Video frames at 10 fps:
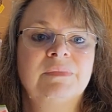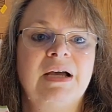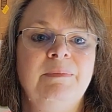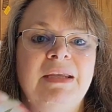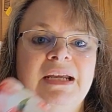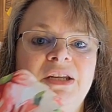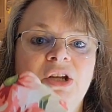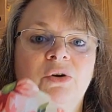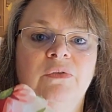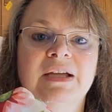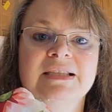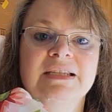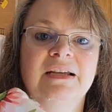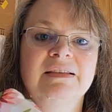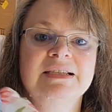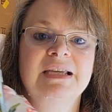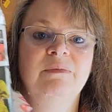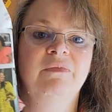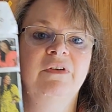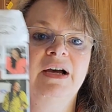I mean, I know that's not the
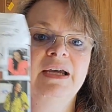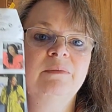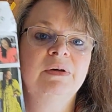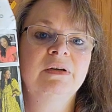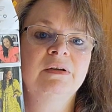same vibe,